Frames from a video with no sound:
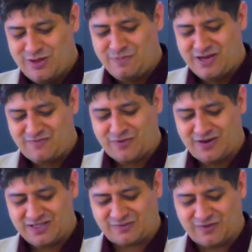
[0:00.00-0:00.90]
weeping for
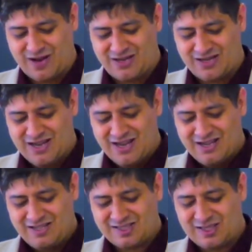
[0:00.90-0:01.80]
his friend
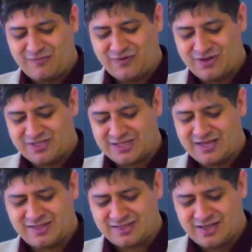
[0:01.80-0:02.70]
he suffers
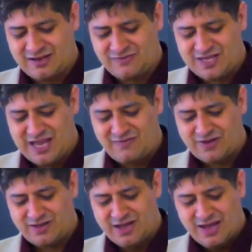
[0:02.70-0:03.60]
as the son of
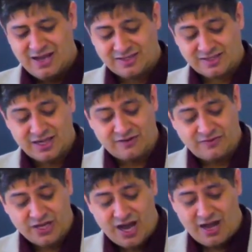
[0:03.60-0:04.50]
David. As the son
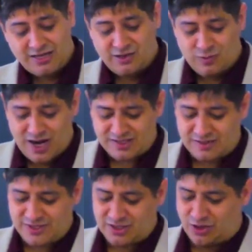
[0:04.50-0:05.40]
of God, he
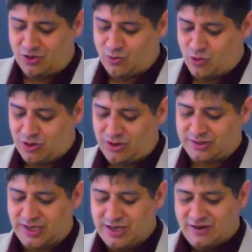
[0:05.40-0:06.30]
ransoms the whole
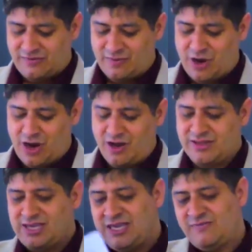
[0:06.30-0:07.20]
world from all
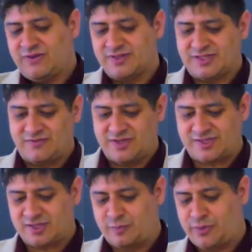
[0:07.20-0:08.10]
the evils of the
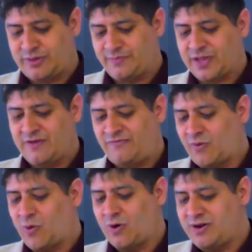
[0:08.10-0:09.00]
serpent. And
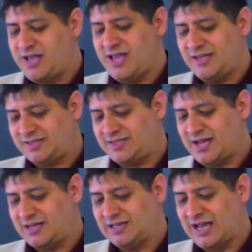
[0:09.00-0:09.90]
four days
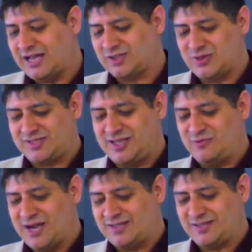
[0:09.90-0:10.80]
dead, Lazarus
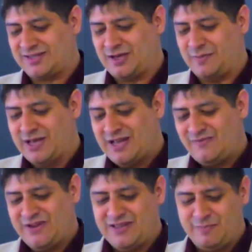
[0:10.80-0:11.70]
he raises up,
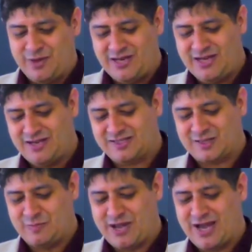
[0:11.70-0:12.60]
feeling pity in his
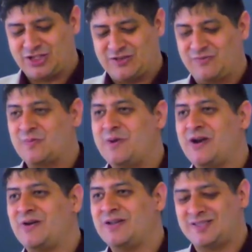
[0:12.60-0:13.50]
compassion for
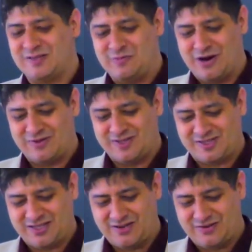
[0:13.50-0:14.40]
Mary's and
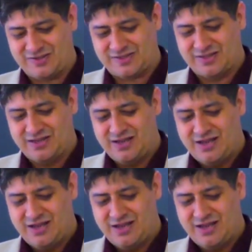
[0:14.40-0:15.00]
Martha's tears.